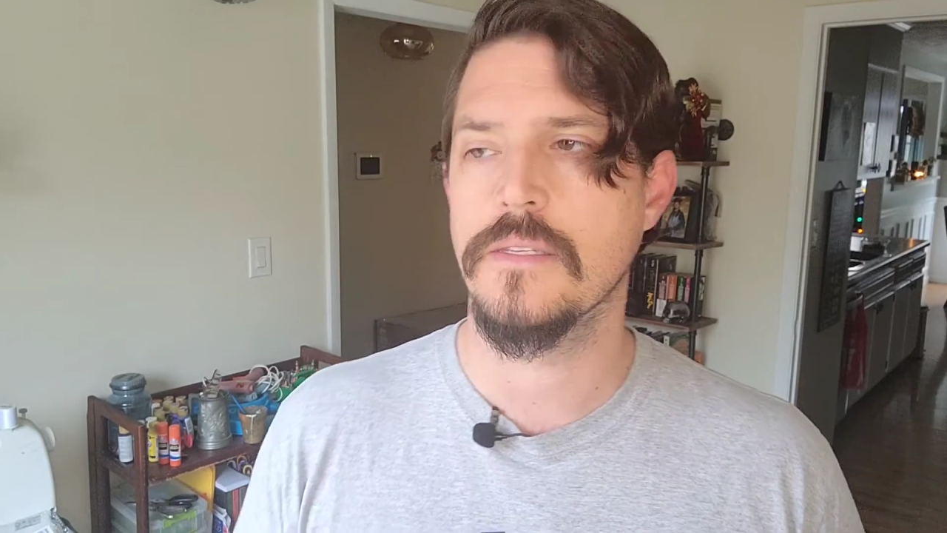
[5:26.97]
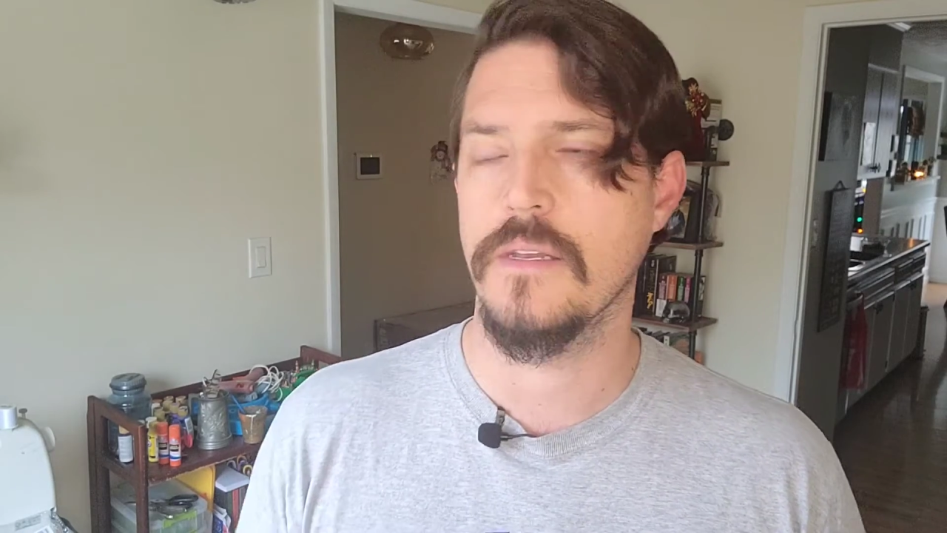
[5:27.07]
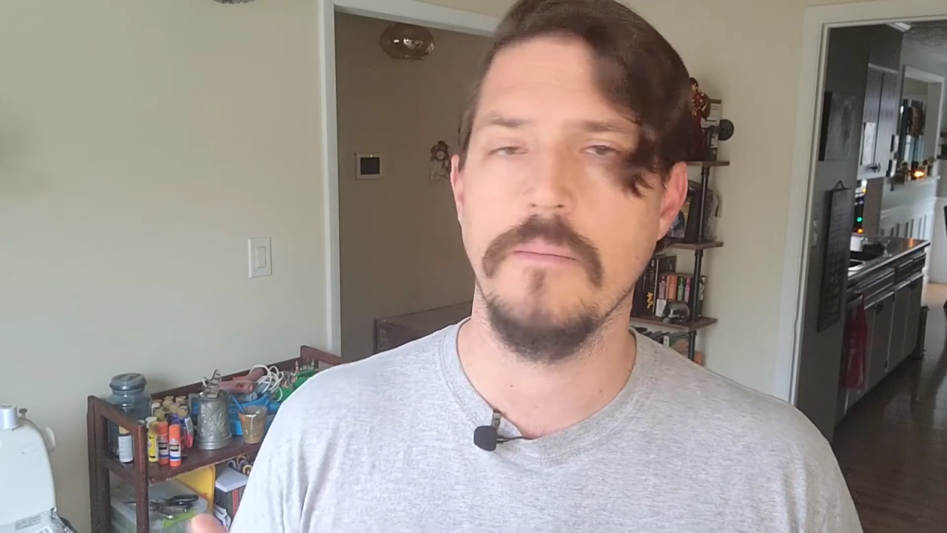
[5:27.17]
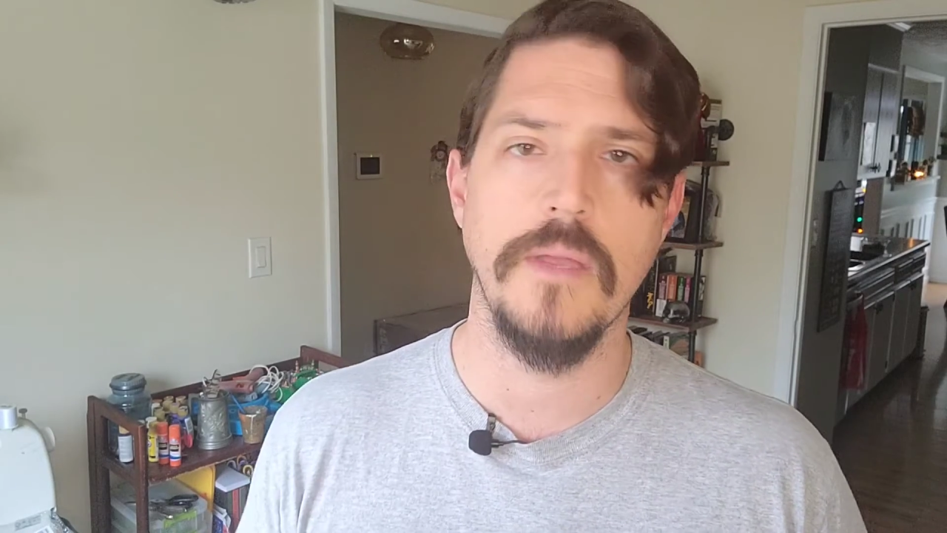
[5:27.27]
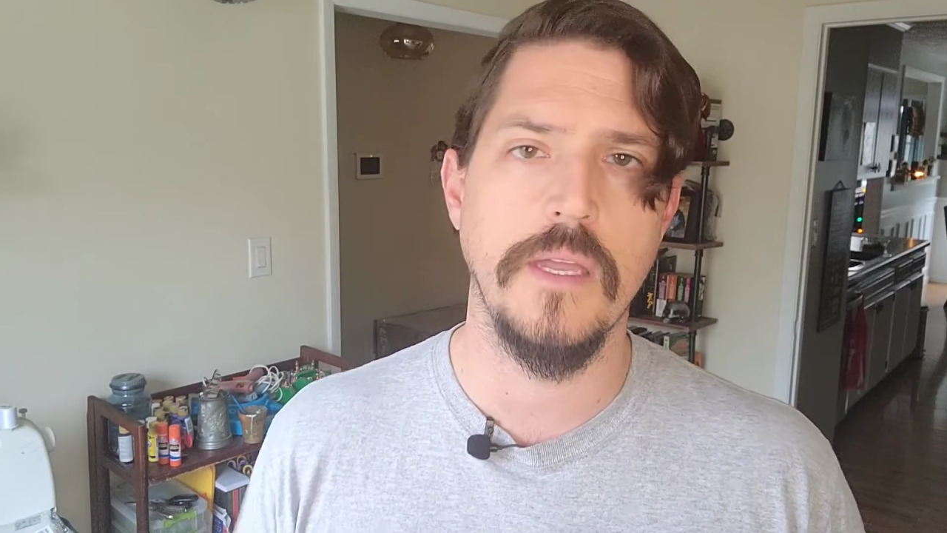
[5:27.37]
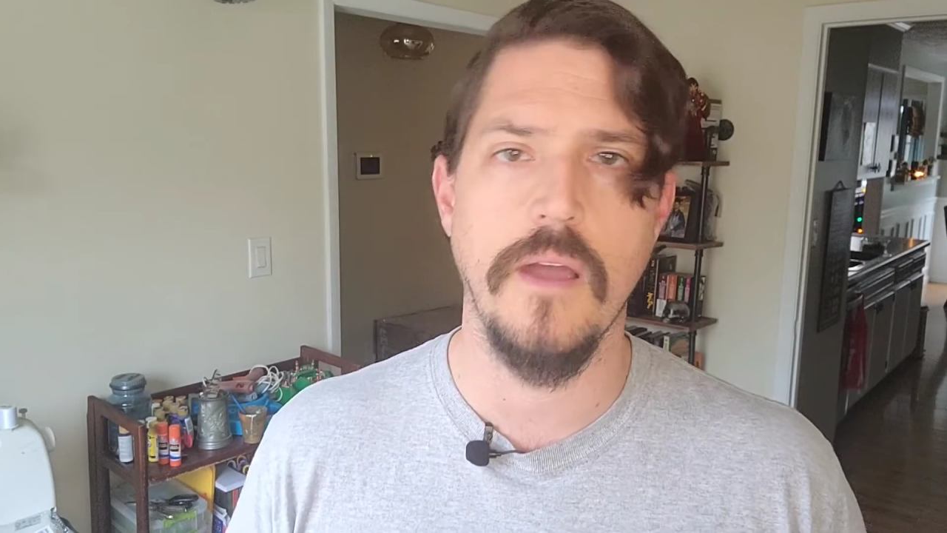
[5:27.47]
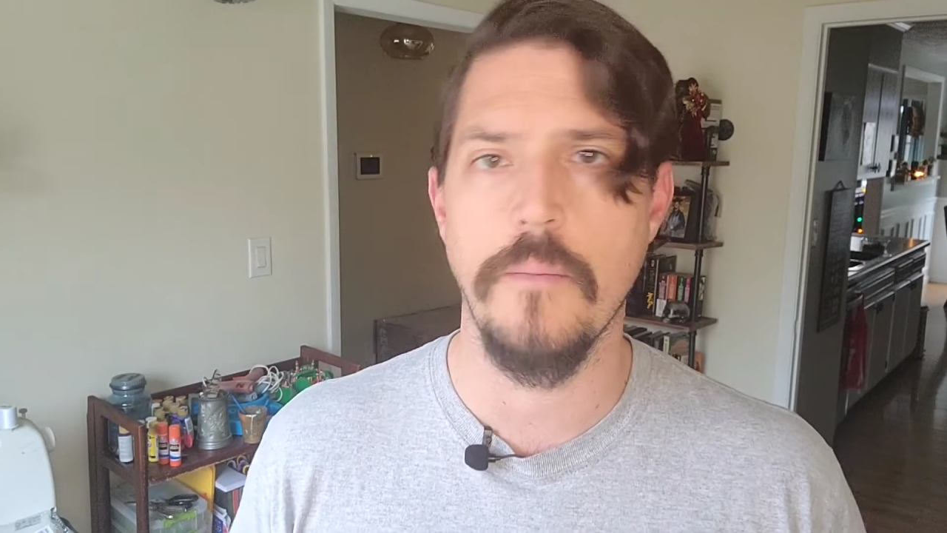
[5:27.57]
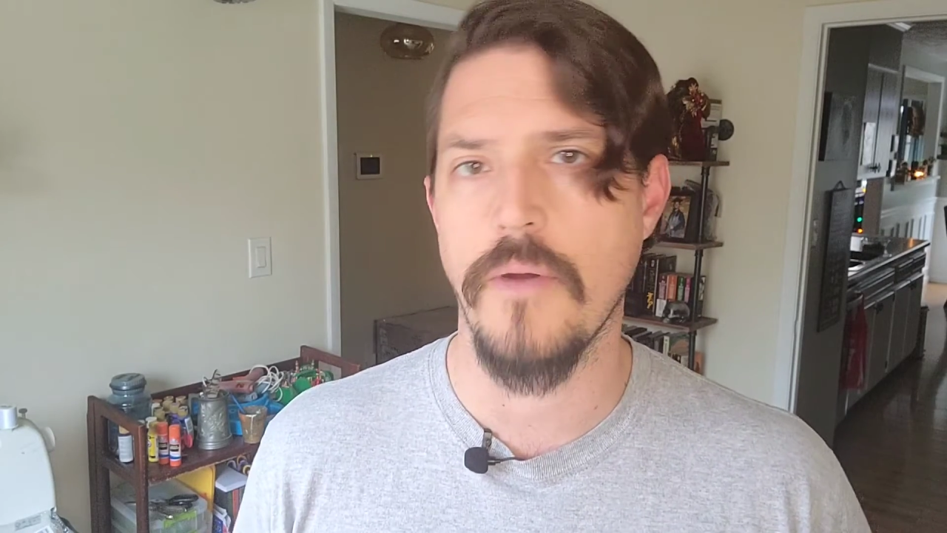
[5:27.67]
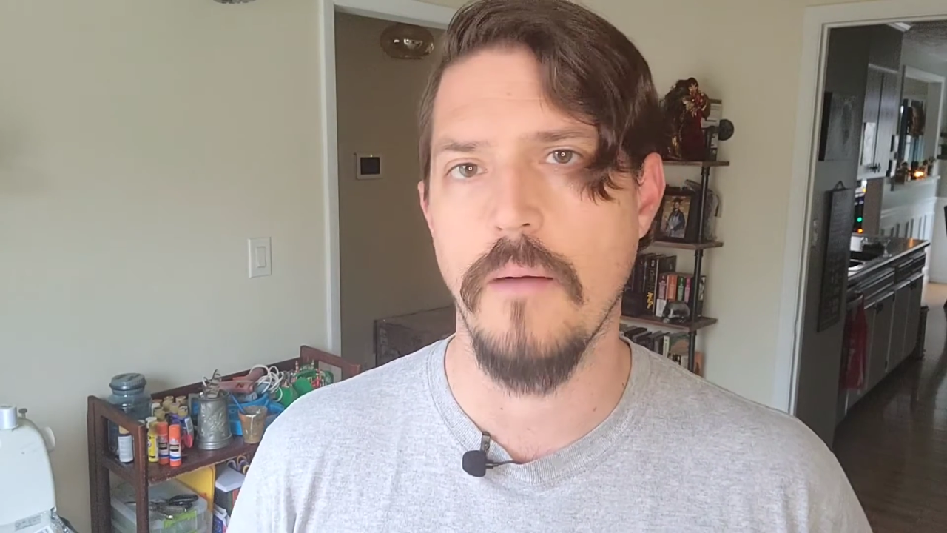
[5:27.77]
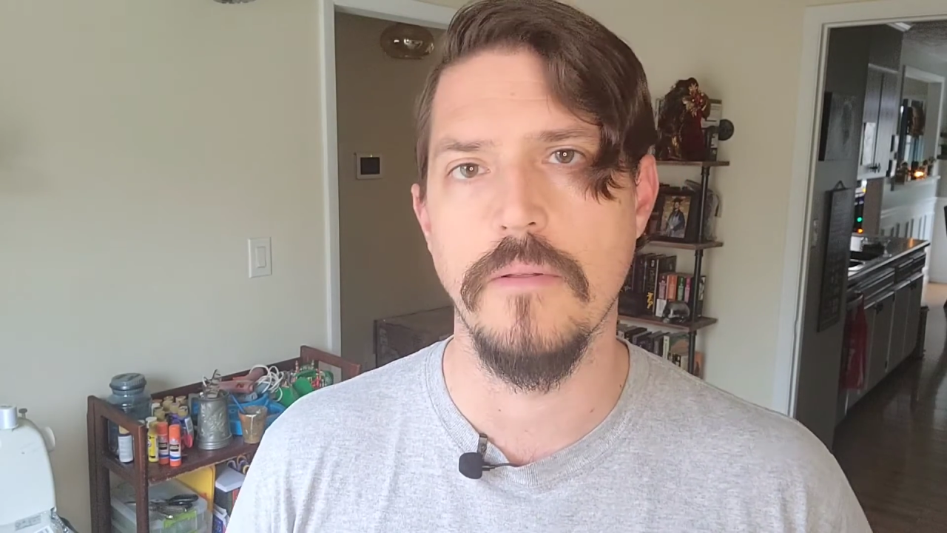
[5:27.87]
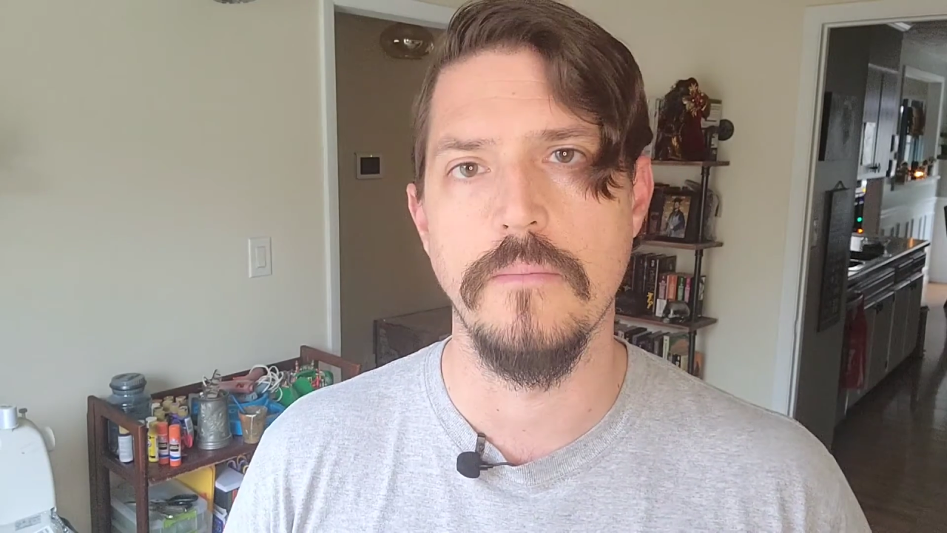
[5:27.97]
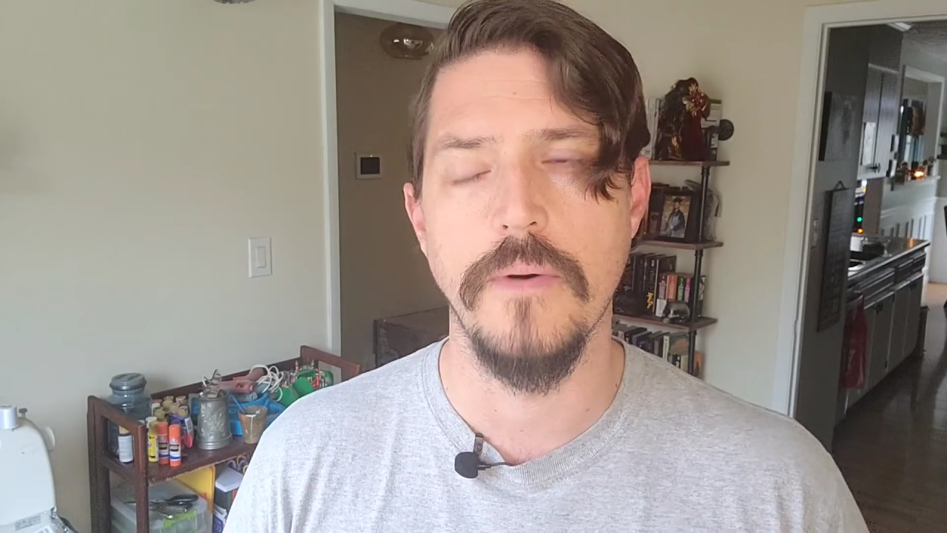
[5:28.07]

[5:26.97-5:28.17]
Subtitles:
it's going to be a problem.